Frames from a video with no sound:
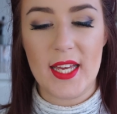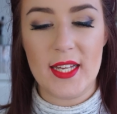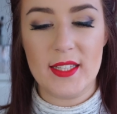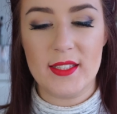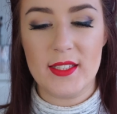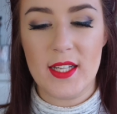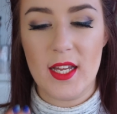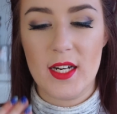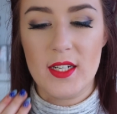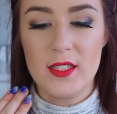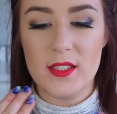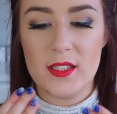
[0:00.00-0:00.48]
It
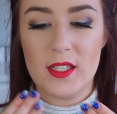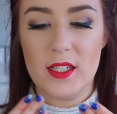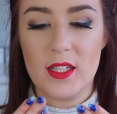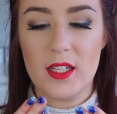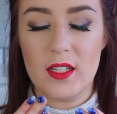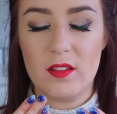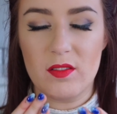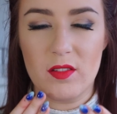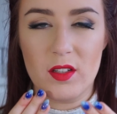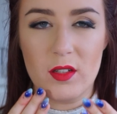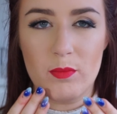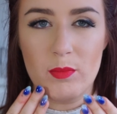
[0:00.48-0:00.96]
tended to
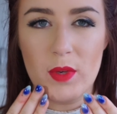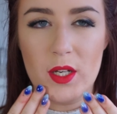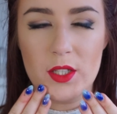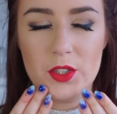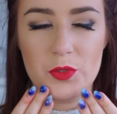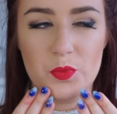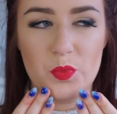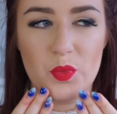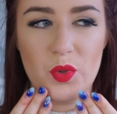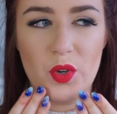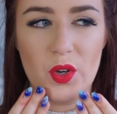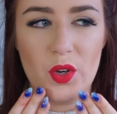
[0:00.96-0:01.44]
leave a
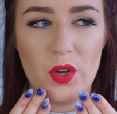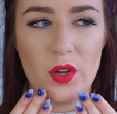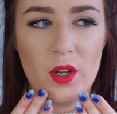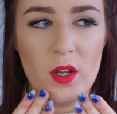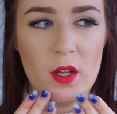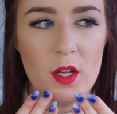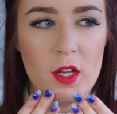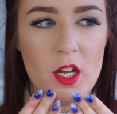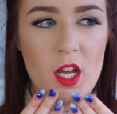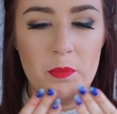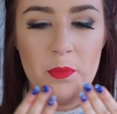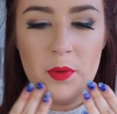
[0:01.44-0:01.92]
much more
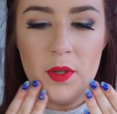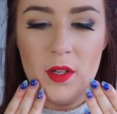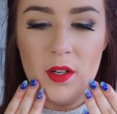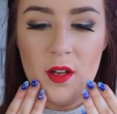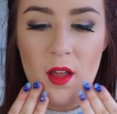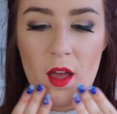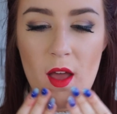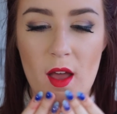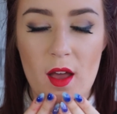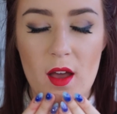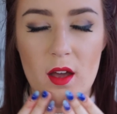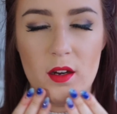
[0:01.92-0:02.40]

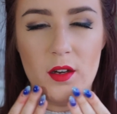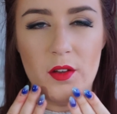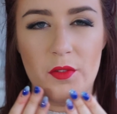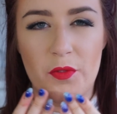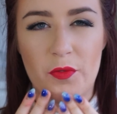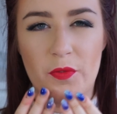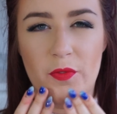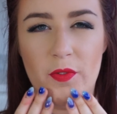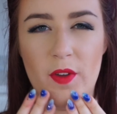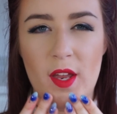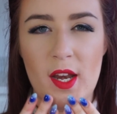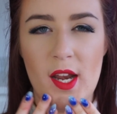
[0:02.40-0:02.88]
blurred
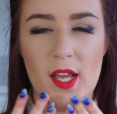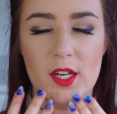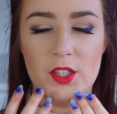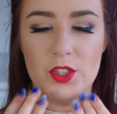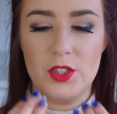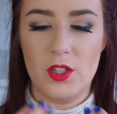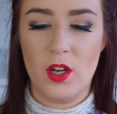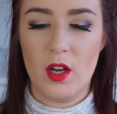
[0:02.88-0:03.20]
finish,